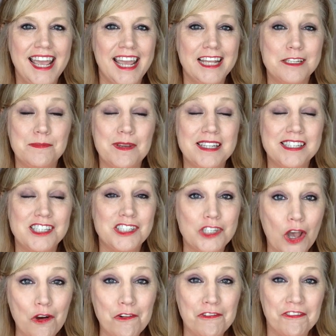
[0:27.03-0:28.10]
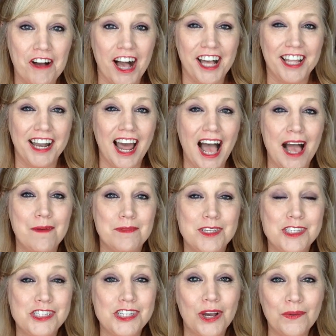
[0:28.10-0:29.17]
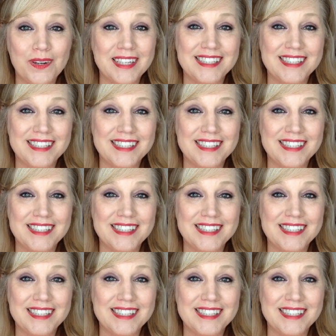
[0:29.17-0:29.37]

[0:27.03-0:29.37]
It's been so fun. I'm so